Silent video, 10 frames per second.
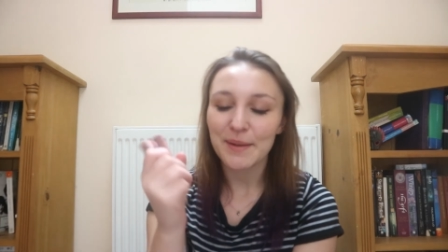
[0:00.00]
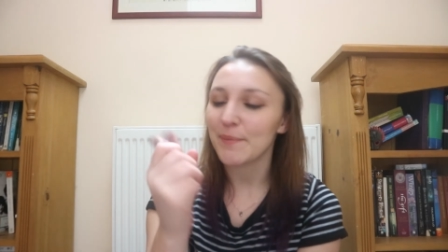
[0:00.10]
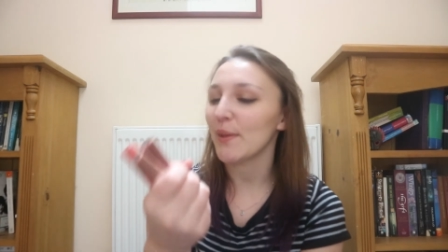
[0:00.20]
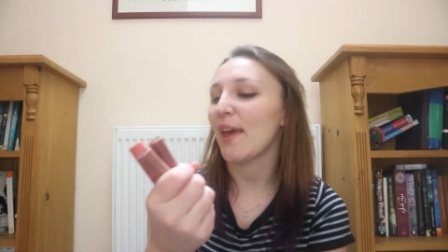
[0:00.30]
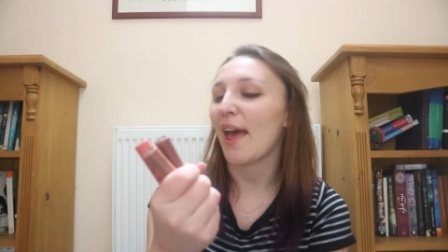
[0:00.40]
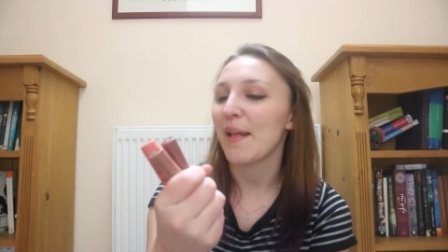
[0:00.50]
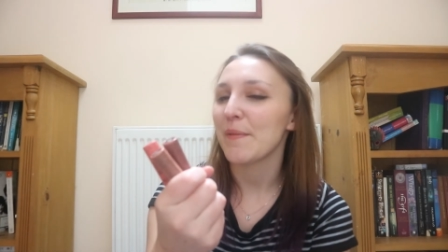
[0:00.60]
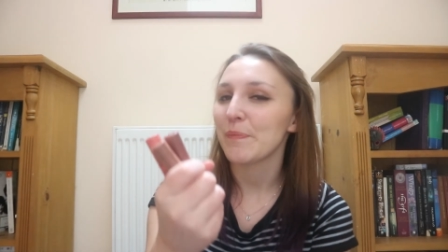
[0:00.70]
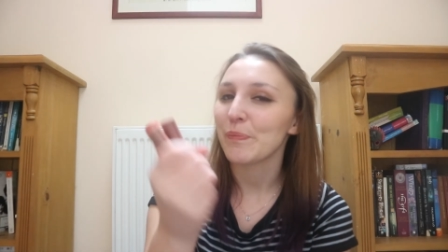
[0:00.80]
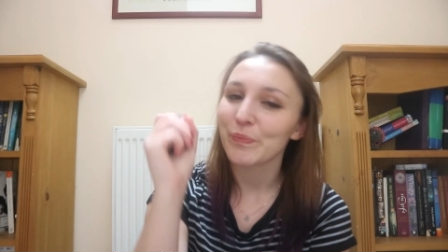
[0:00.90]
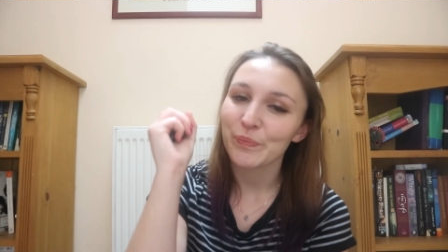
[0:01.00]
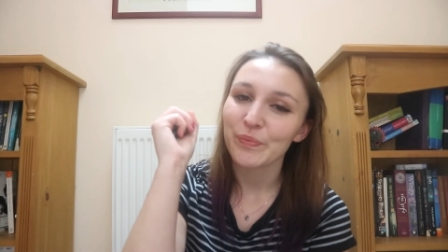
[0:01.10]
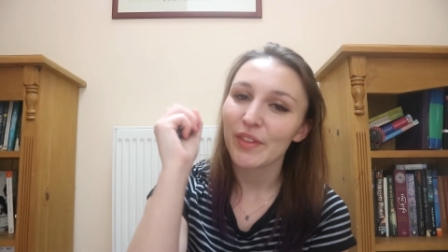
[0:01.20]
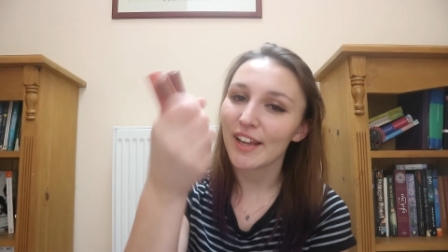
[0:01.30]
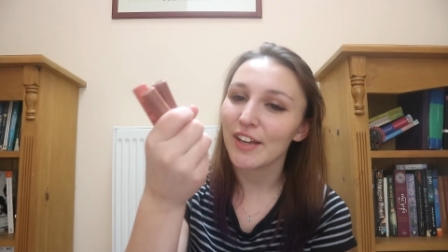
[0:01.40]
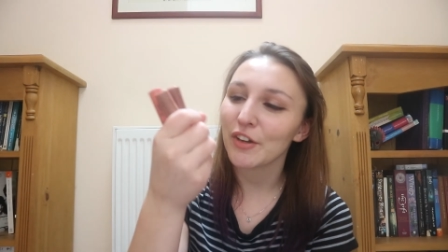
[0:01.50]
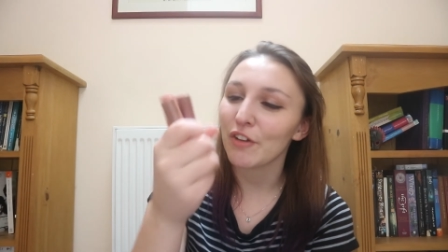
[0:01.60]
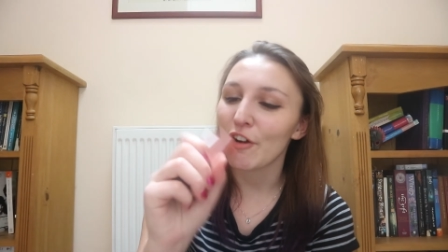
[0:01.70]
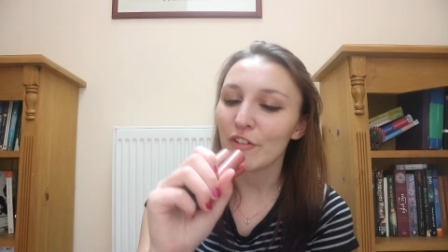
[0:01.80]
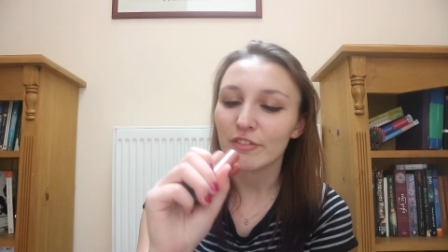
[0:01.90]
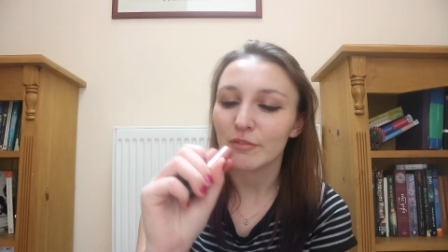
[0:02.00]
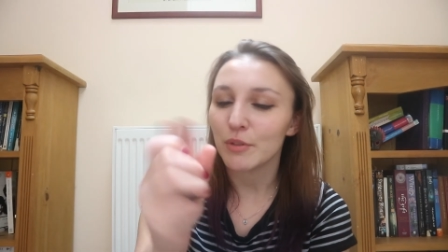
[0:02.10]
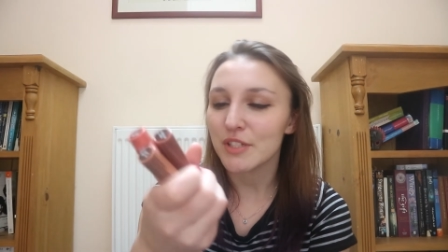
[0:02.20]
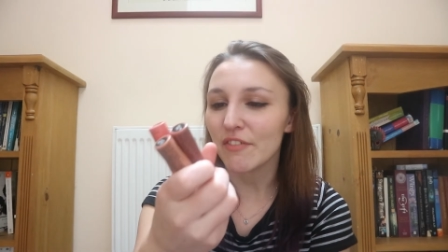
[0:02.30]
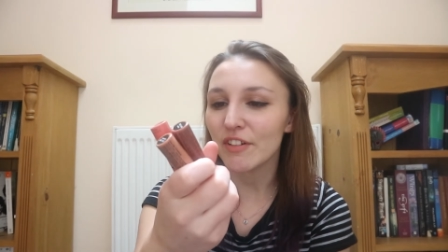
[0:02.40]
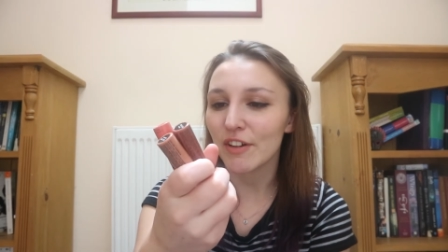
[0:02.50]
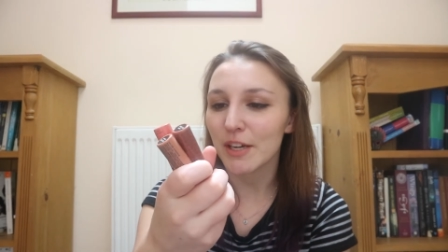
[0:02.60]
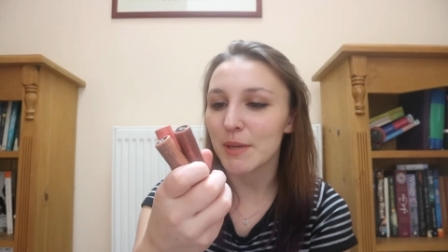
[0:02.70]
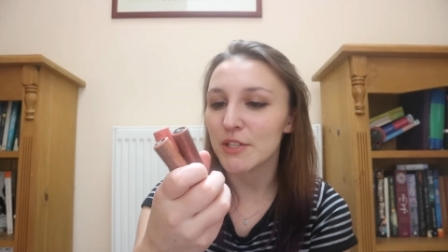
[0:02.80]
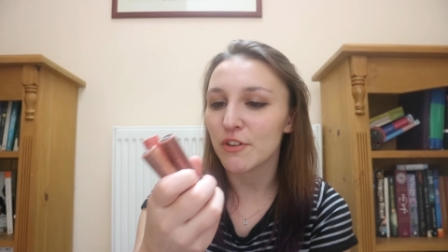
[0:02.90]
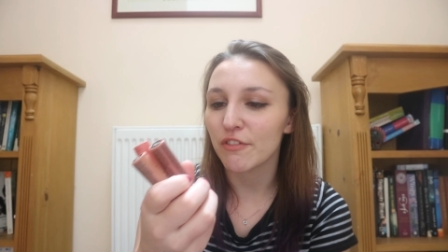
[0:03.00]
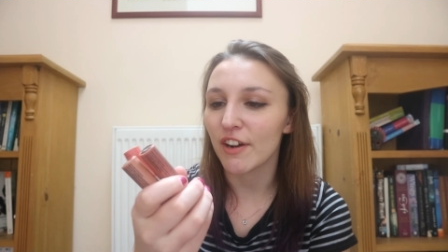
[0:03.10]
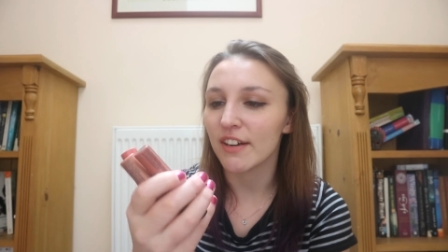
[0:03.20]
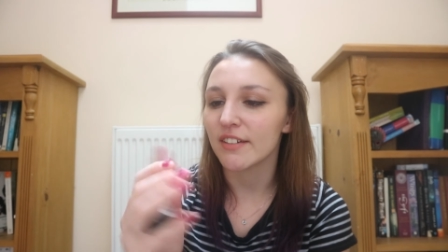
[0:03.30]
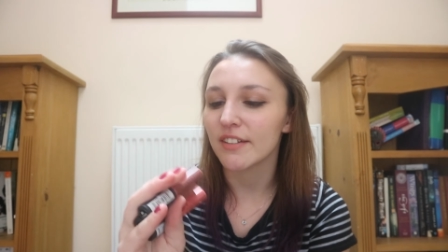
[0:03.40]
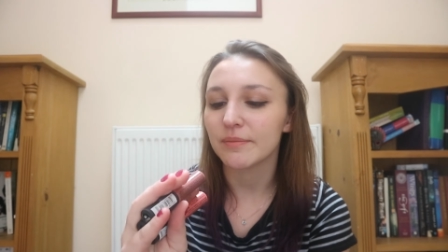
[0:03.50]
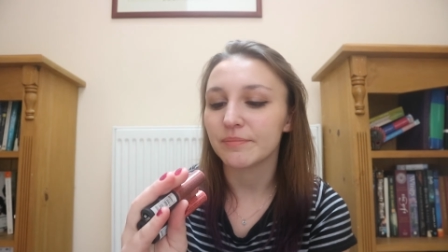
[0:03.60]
But yeah, can't go wrong. Would definitely recommend to a friend.